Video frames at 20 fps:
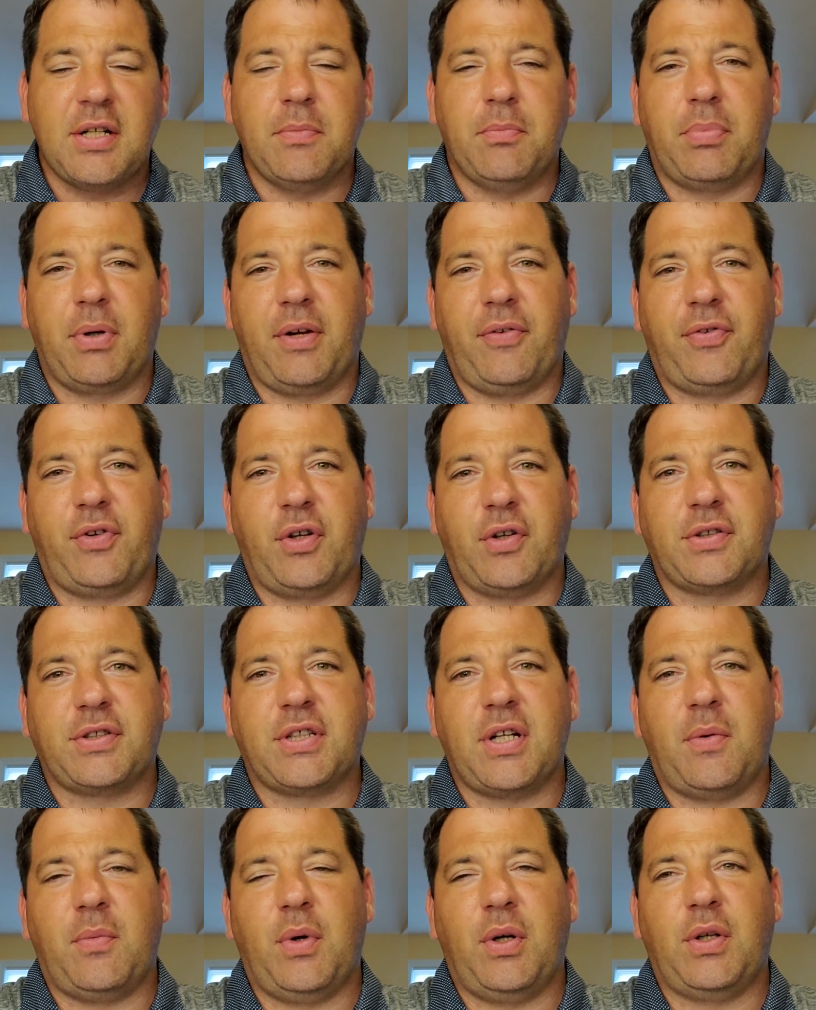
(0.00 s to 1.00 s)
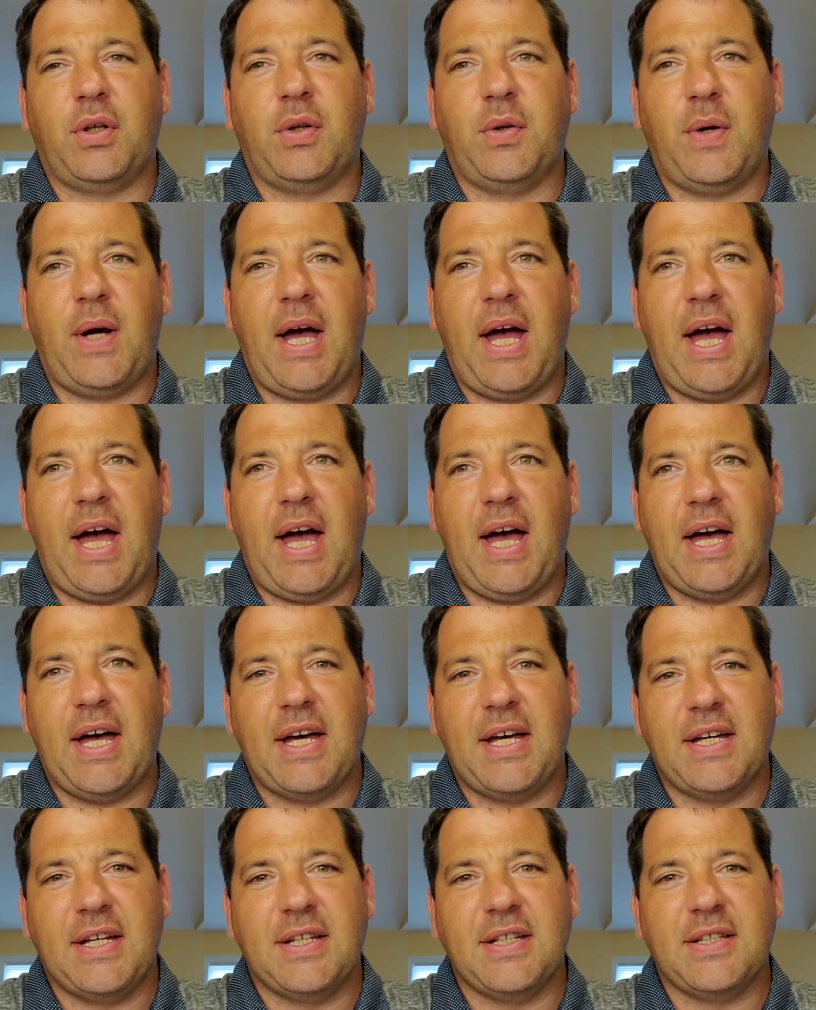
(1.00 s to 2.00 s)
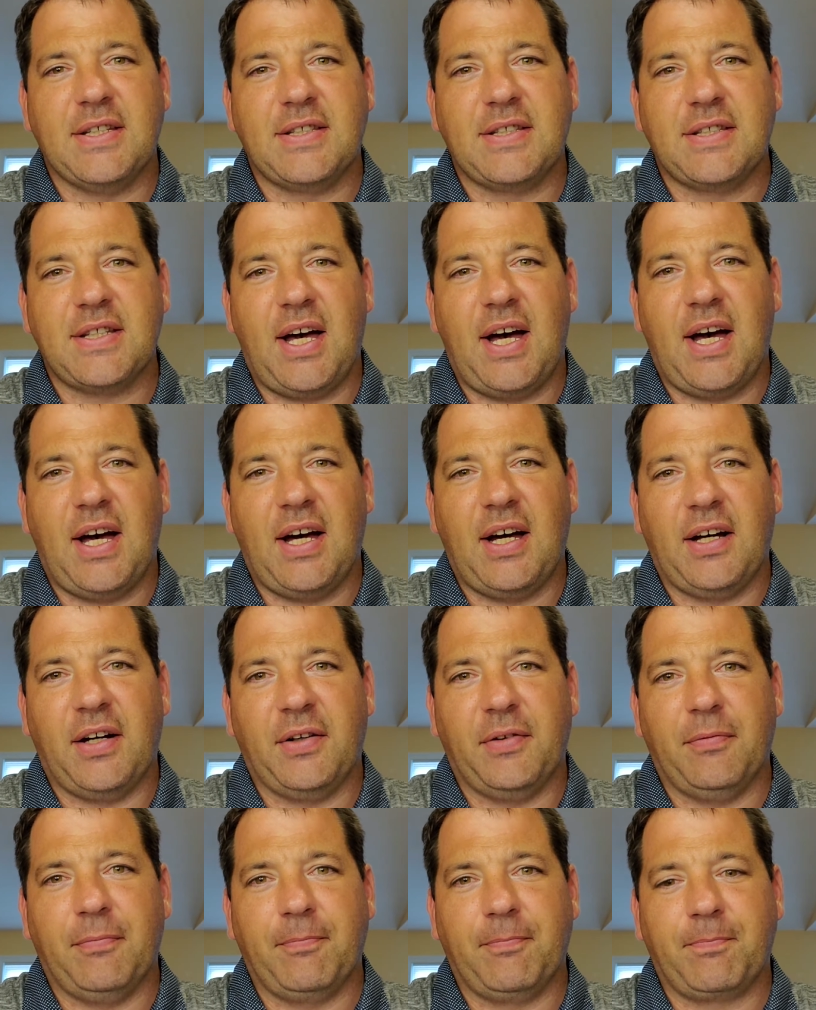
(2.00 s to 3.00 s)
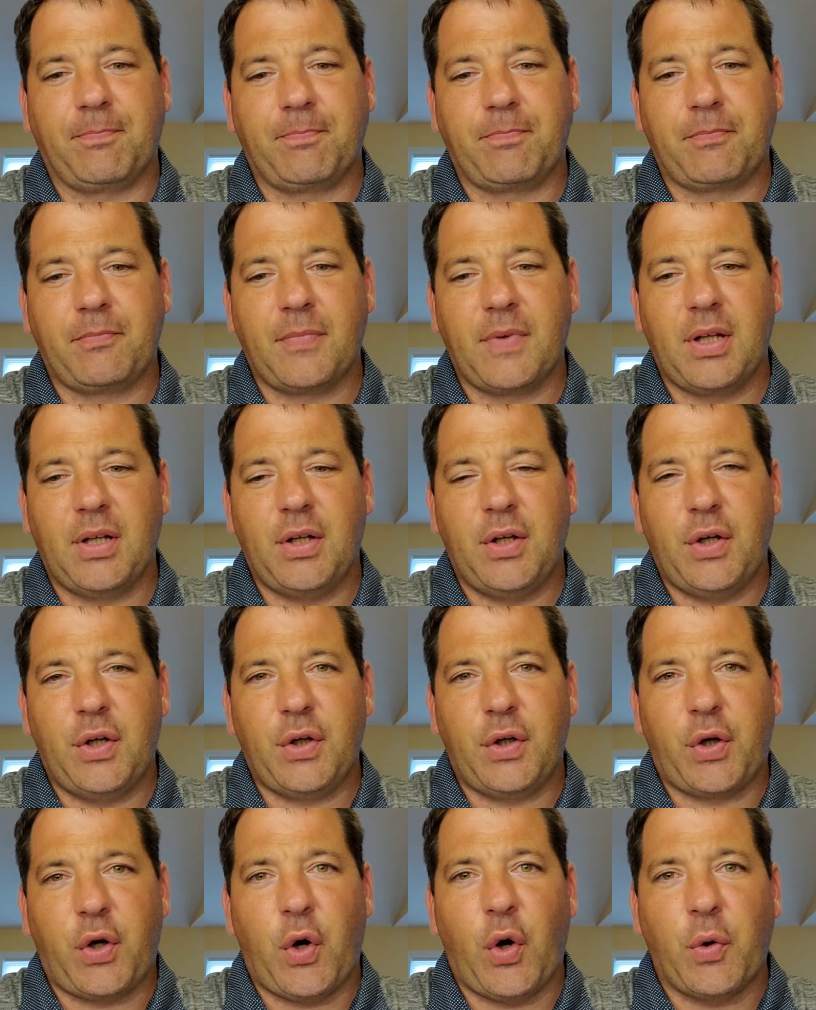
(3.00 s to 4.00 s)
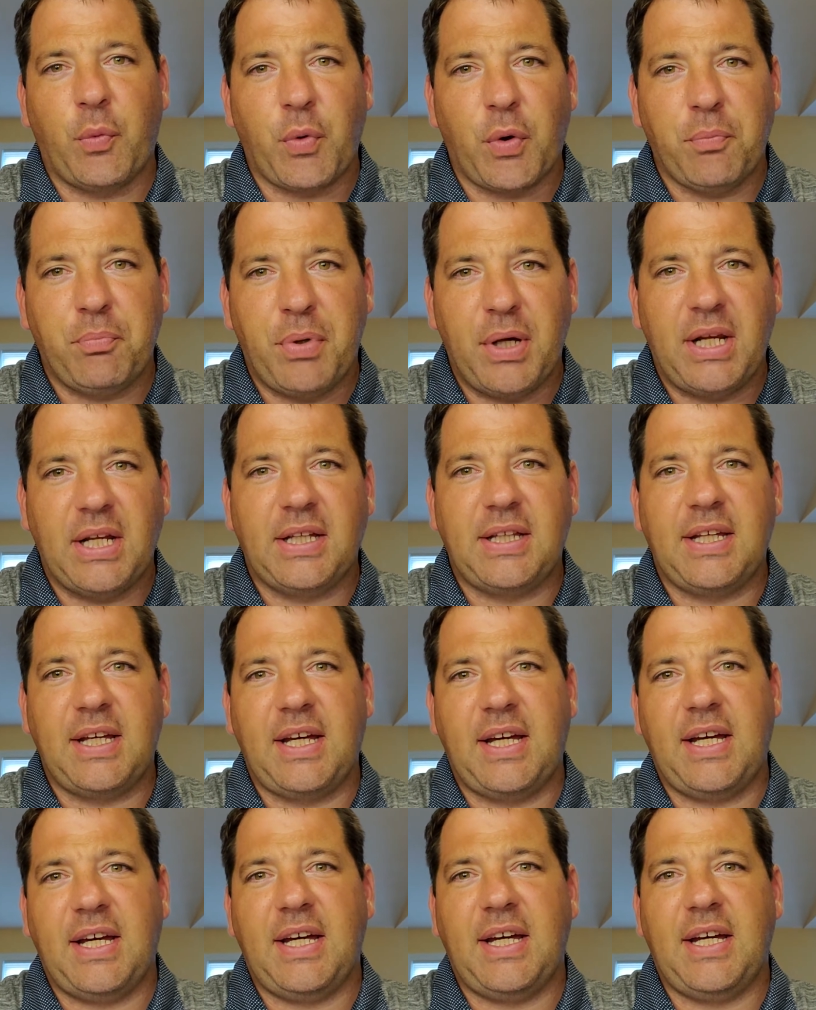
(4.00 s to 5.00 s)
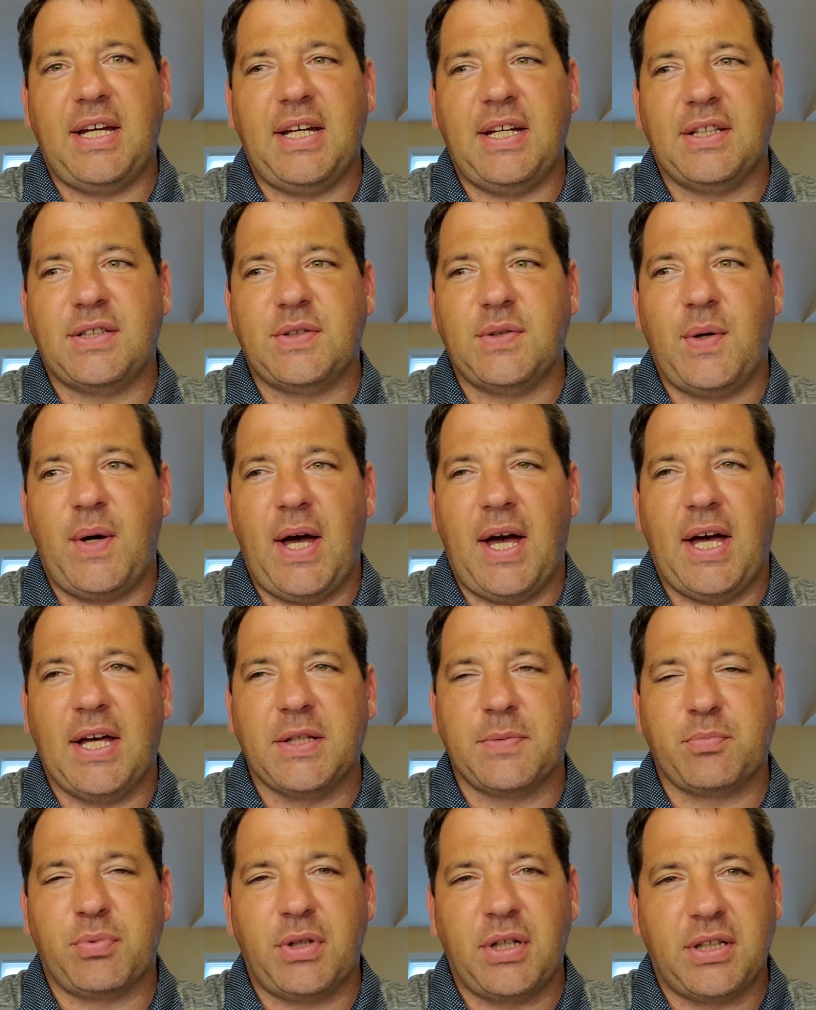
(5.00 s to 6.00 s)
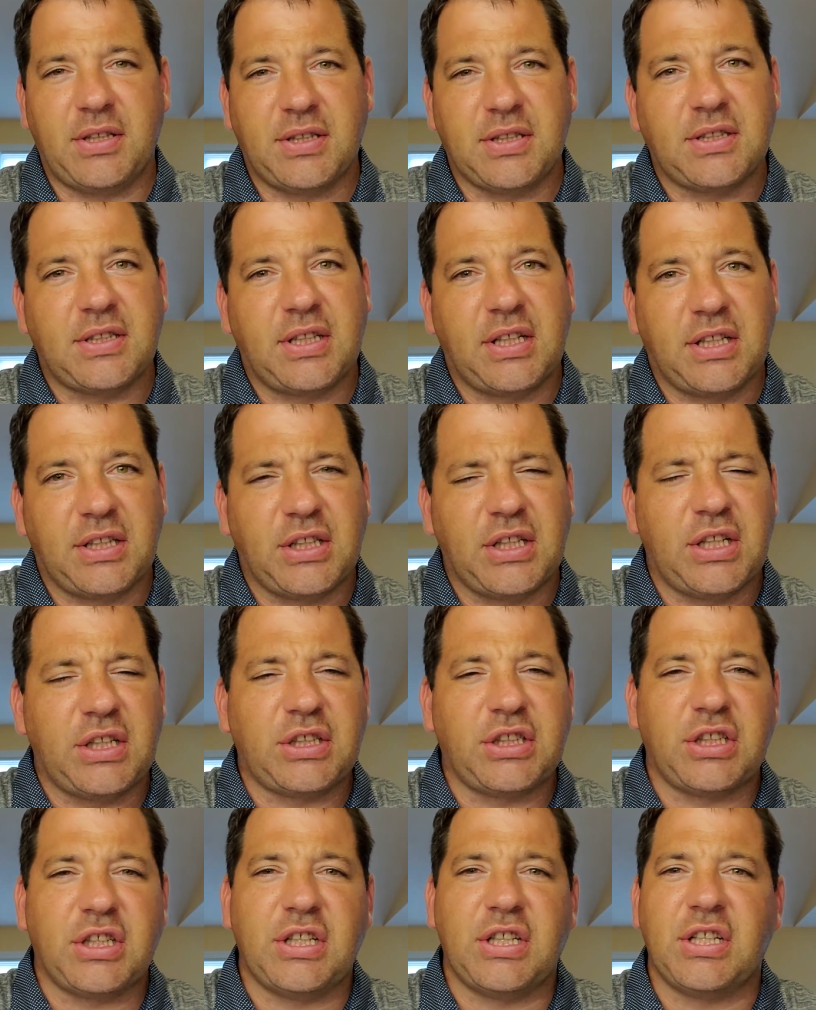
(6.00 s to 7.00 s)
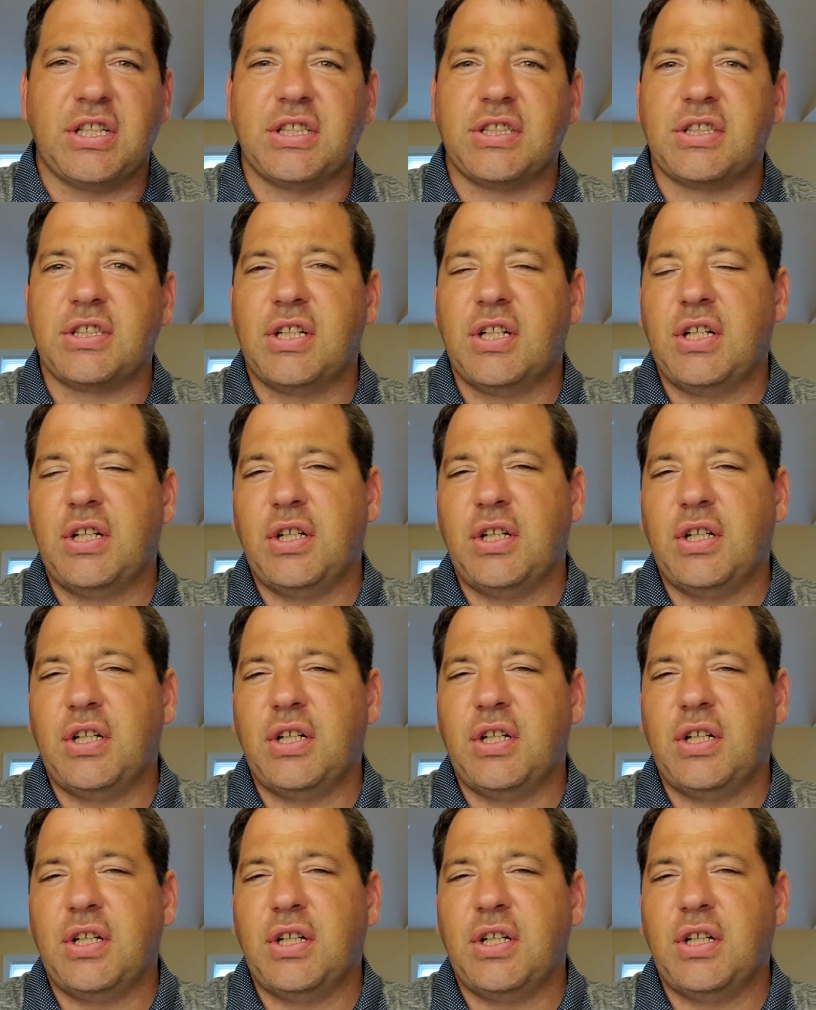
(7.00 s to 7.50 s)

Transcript: But if you're someone who has comorbidities, who has pre-existing conditions,